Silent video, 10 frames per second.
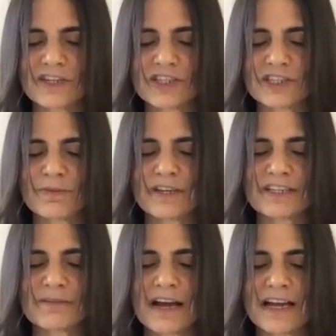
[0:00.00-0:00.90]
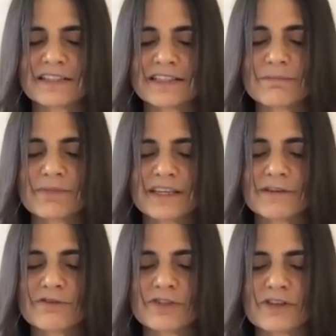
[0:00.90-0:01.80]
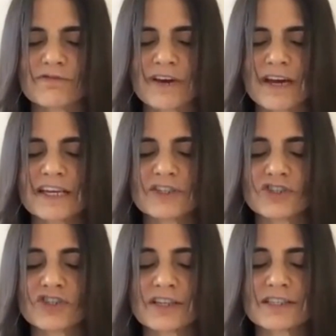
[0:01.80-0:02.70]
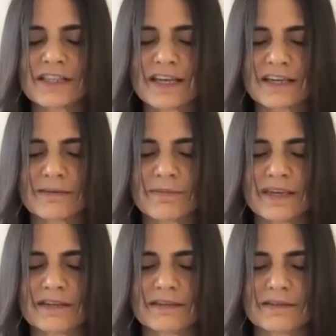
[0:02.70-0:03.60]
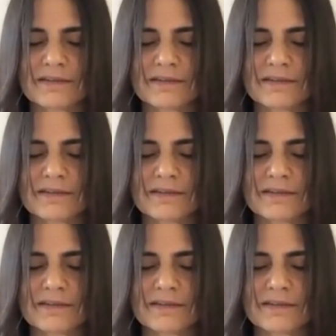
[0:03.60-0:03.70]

just bring to mind, simply use the phrase, just like me.